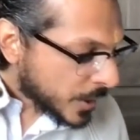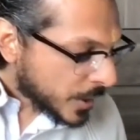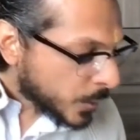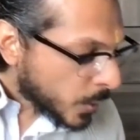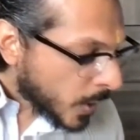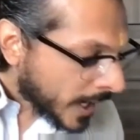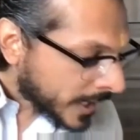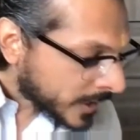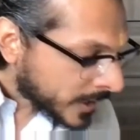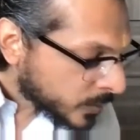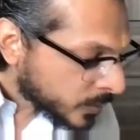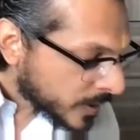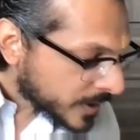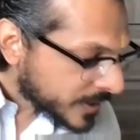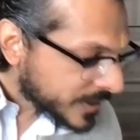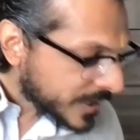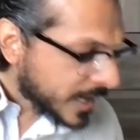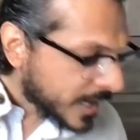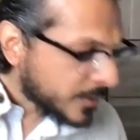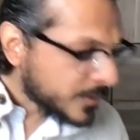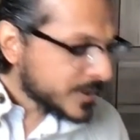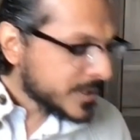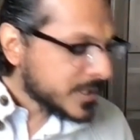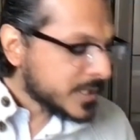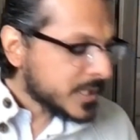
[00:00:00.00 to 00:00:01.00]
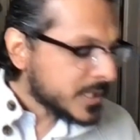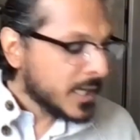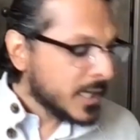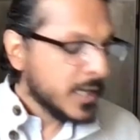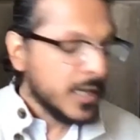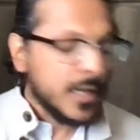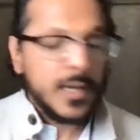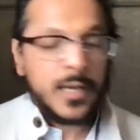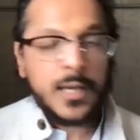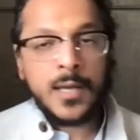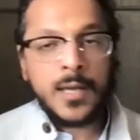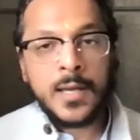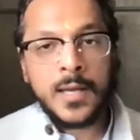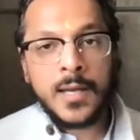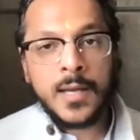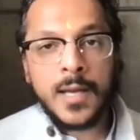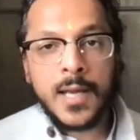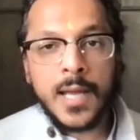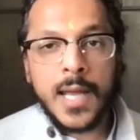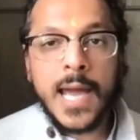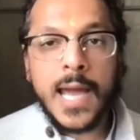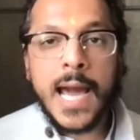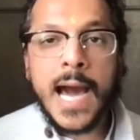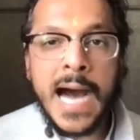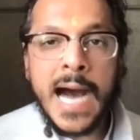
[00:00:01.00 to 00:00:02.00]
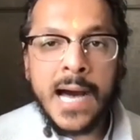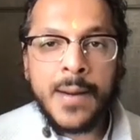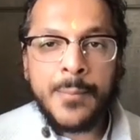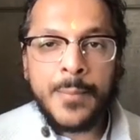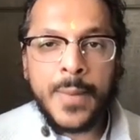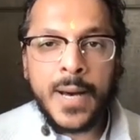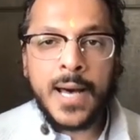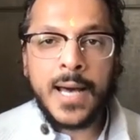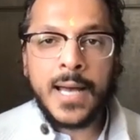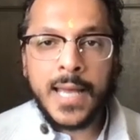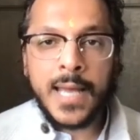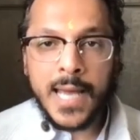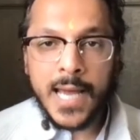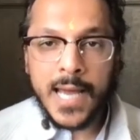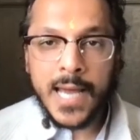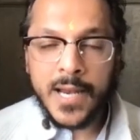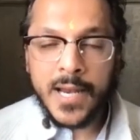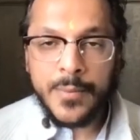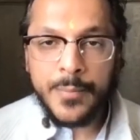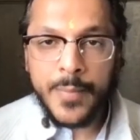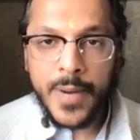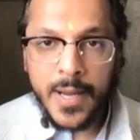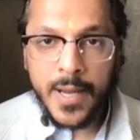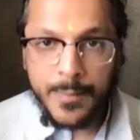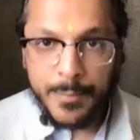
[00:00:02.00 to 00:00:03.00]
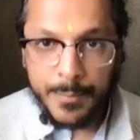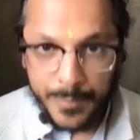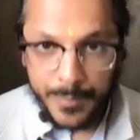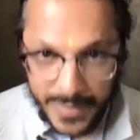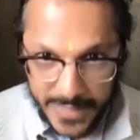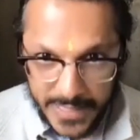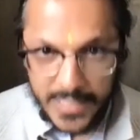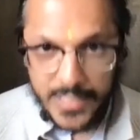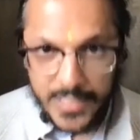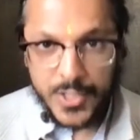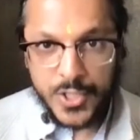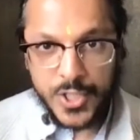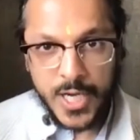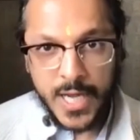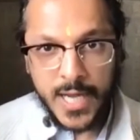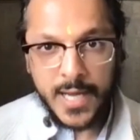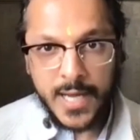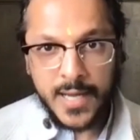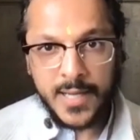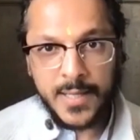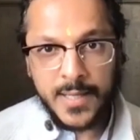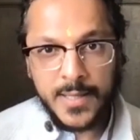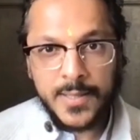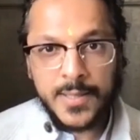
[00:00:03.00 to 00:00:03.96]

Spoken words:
The one without kama karma bija.